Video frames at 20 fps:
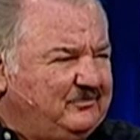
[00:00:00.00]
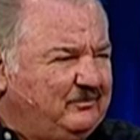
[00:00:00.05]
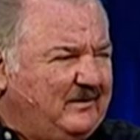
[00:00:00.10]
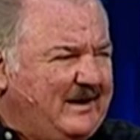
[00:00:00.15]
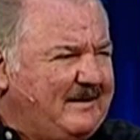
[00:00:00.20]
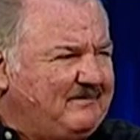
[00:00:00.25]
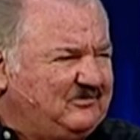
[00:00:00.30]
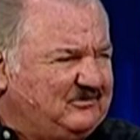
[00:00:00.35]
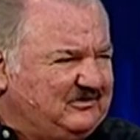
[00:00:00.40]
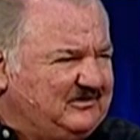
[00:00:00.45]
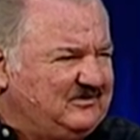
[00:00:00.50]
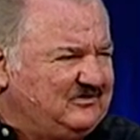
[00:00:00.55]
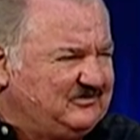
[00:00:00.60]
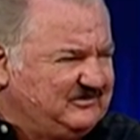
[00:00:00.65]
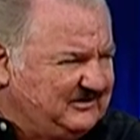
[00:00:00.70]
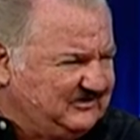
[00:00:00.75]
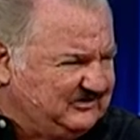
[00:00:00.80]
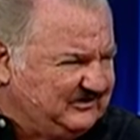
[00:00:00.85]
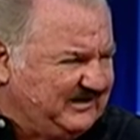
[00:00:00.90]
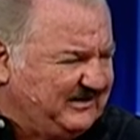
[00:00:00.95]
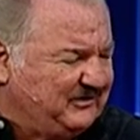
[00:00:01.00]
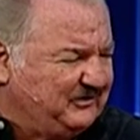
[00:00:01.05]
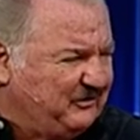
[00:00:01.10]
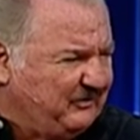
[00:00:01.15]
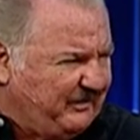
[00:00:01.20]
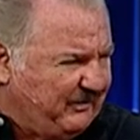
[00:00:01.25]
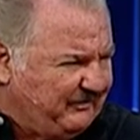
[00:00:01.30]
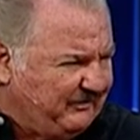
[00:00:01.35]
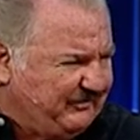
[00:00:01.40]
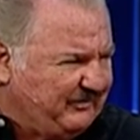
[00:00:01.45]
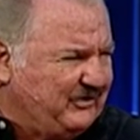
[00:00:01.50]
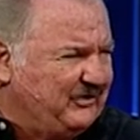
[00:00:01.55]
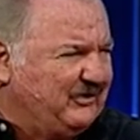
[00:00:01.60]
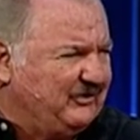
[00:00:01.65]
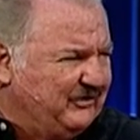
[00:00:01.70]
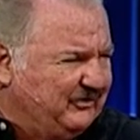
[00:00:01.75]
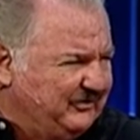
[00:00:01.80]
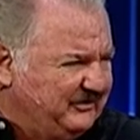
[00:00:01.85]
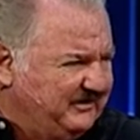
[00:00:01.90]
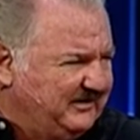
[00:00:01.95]
Ramses the second or the
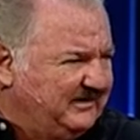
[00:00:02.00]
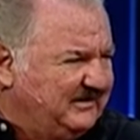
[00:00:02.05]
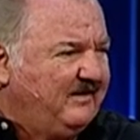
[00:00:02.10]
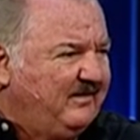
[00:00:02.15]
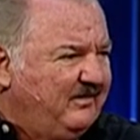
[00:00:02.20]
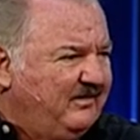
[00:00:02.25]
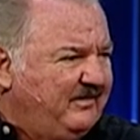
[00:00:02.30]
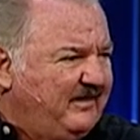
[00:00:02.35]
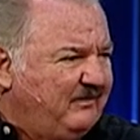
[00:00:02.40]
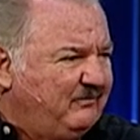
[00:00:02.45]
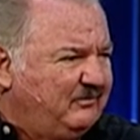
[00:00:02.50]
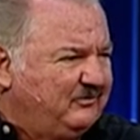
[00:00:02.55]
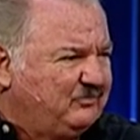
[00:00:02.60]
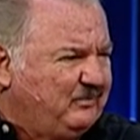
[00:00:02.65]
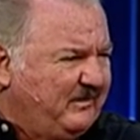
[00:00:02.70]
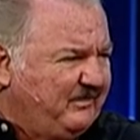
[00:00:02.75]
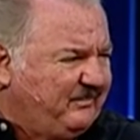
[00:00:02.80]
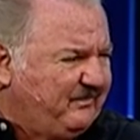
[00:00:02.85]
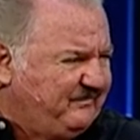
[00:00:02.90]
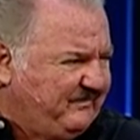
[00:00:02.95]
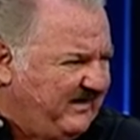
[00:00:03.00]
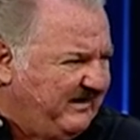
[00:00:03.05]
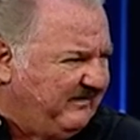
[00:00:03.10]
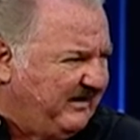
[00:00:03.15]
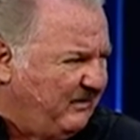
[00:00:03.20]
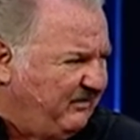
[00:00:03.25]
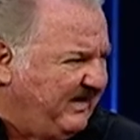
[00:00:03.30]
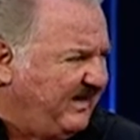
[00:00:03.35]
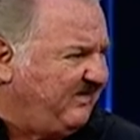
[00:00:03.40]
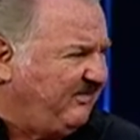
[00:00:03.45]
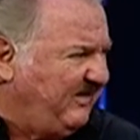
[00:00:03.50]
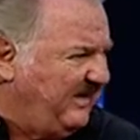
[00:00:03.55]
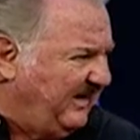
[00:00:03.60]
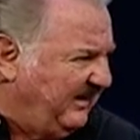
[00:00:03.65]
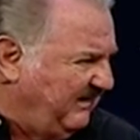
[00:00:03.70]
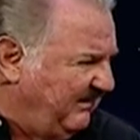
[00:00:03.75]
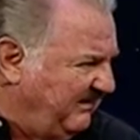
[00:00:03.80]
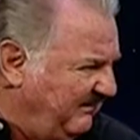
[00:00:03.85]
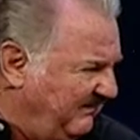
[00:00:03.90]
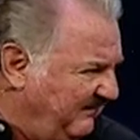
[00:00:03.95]
third that was with Pharaoh, they think.